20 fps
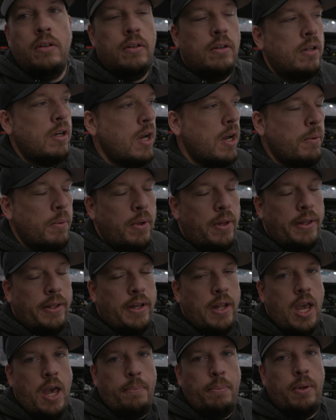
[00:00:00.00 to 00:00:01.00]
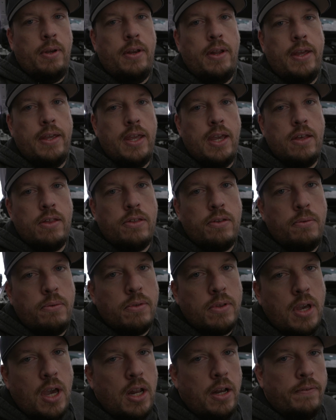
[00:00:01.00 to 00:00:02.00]
All right, well, it happened. I guess it
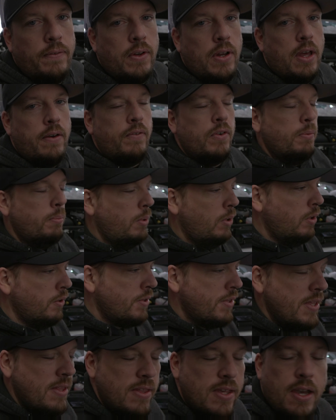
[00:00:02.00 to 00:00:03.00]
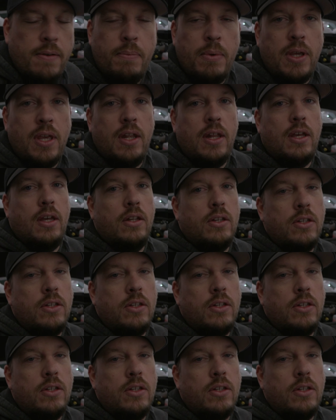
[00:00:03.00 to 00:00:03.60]
was kind of inevitable since I've been getting a